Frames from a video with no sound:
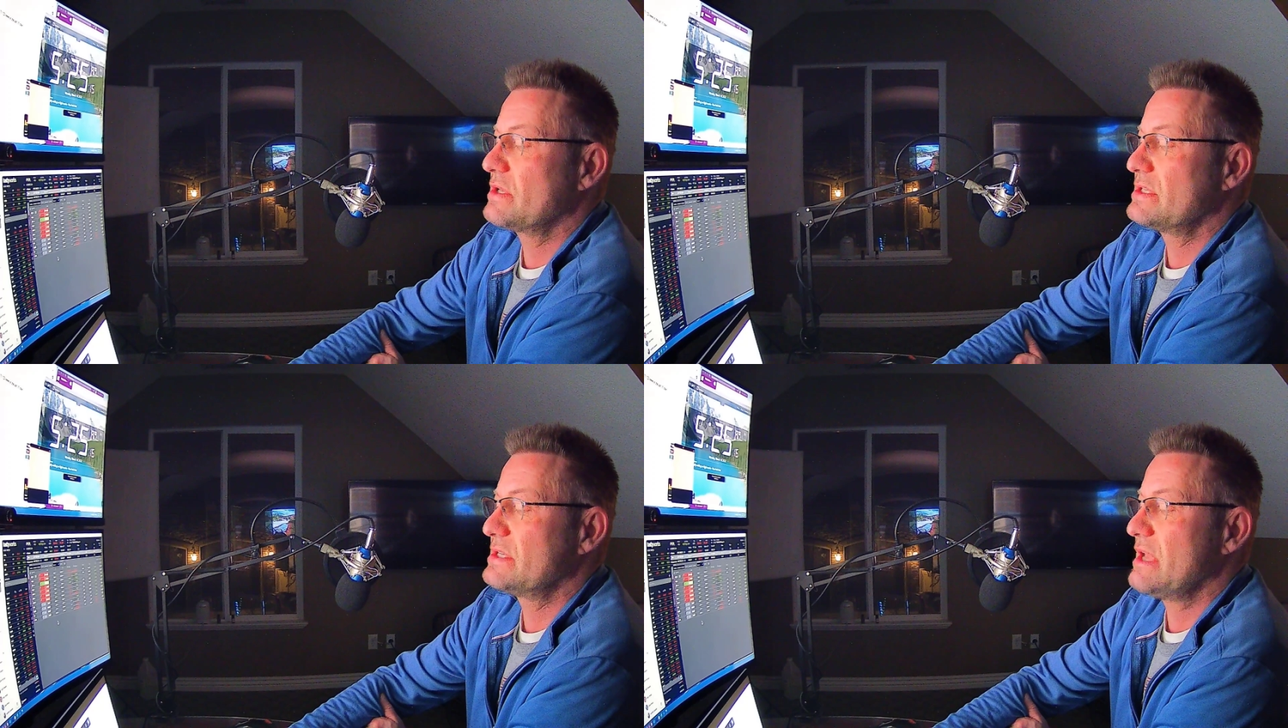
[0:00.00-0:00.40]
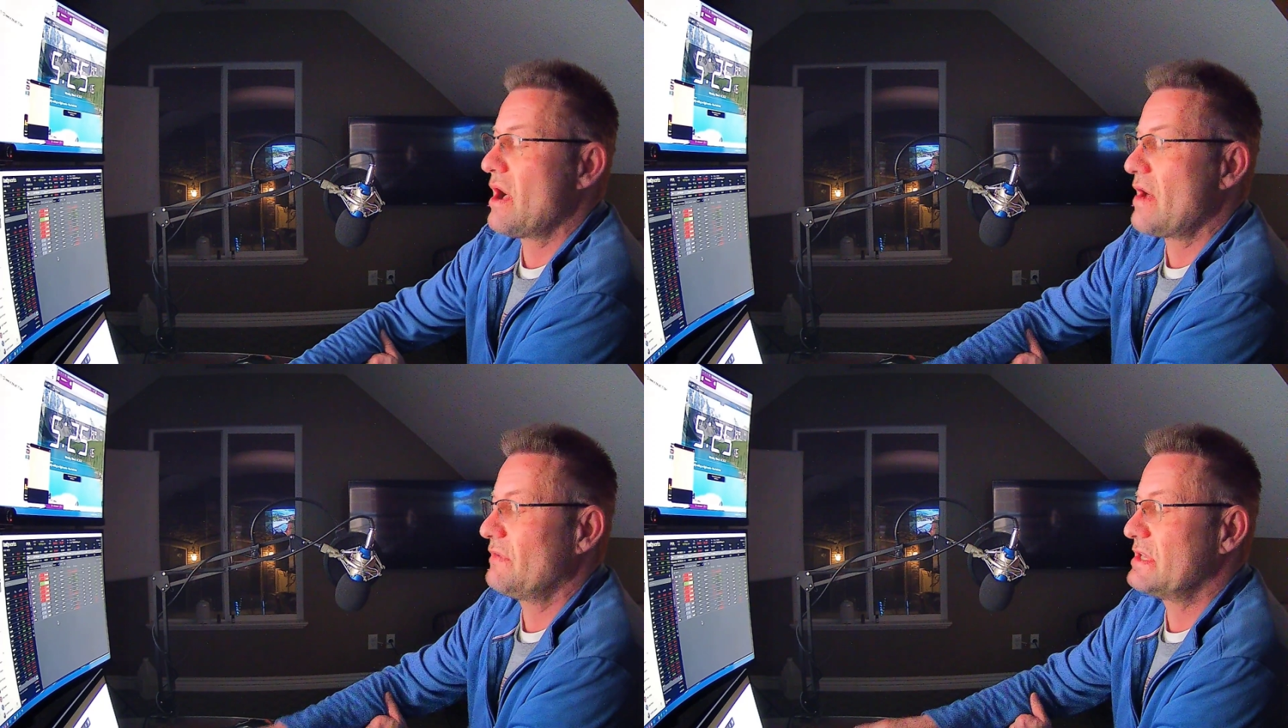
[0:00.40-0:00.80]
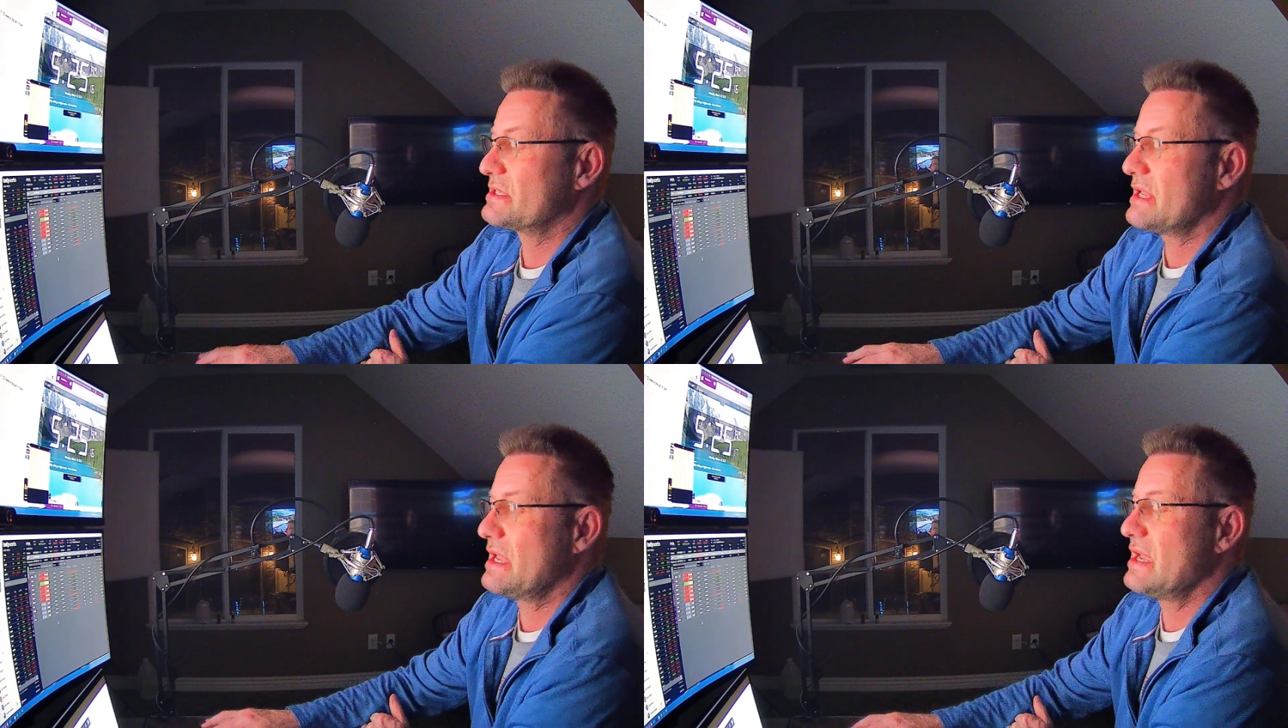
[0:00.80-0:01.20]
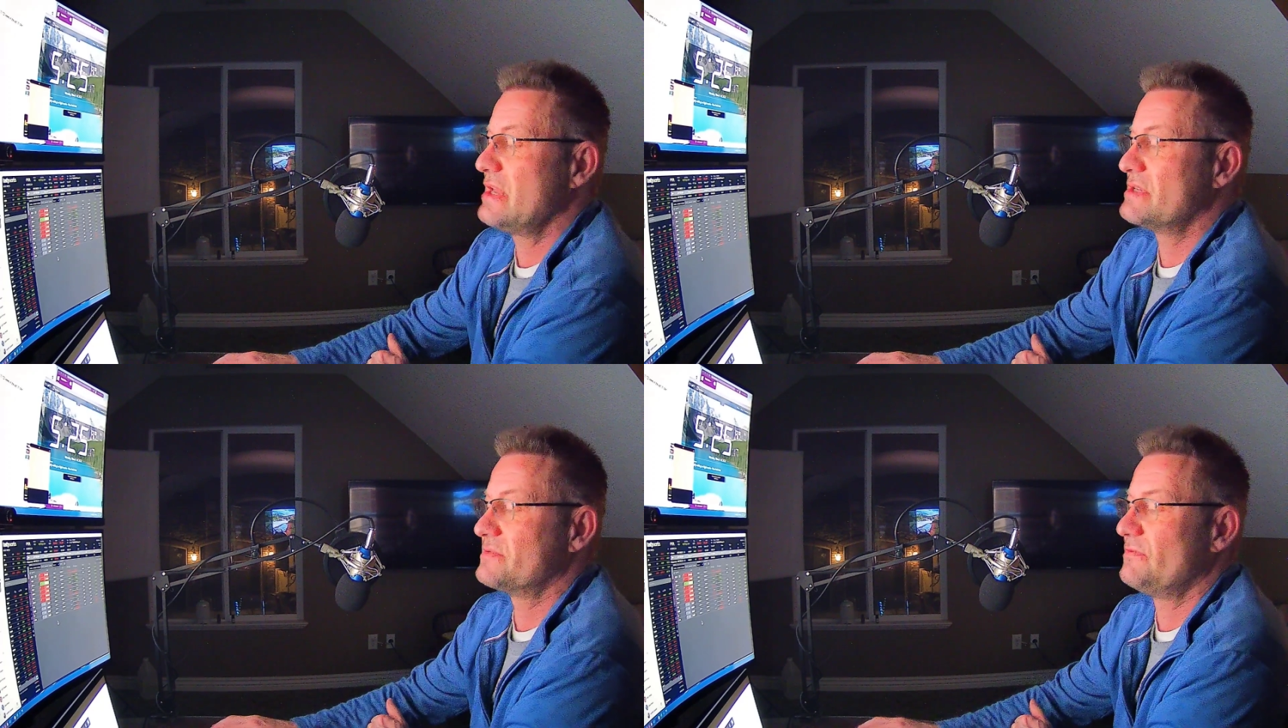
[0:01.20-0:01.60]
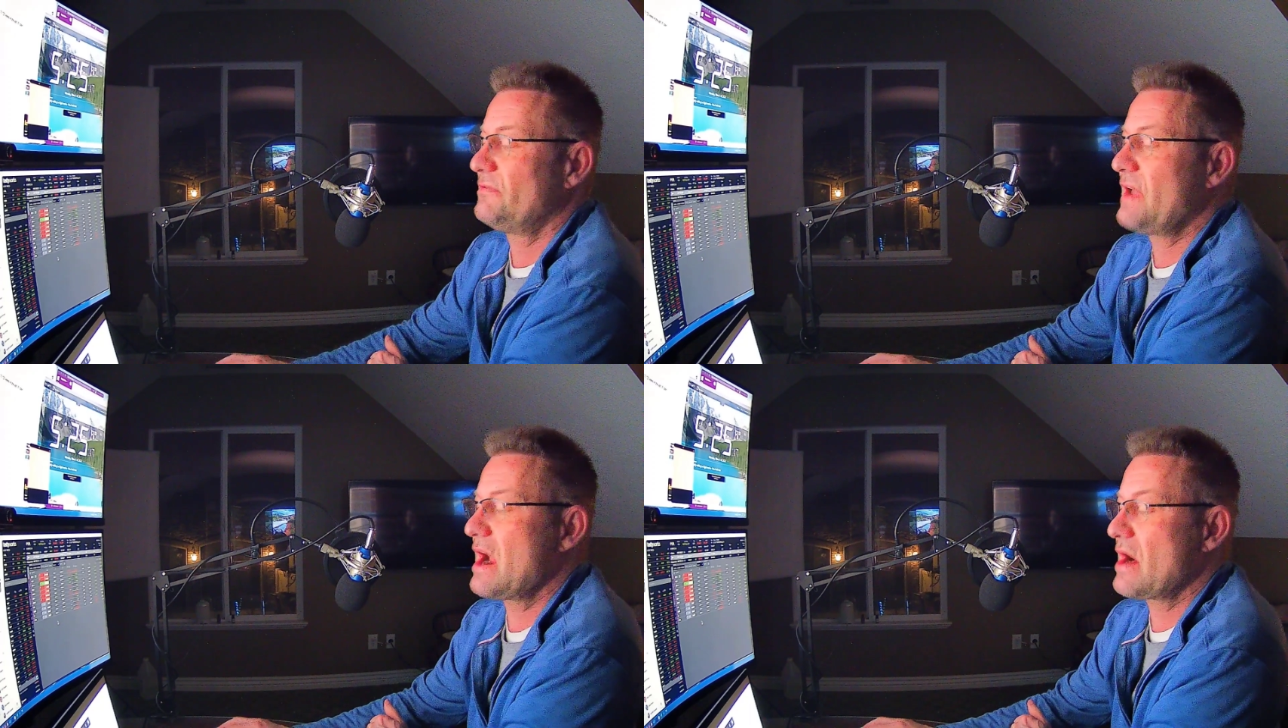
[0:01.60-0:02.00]
can see, obviously, it is
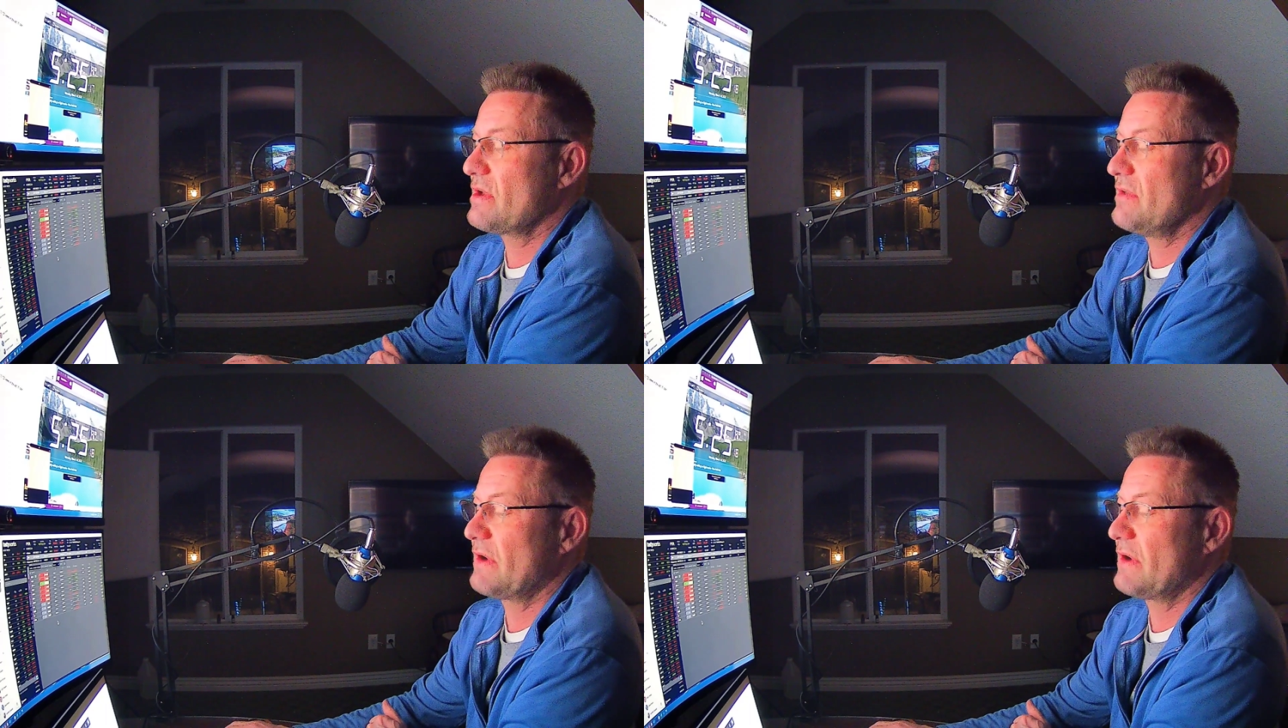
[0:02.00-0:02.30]
very,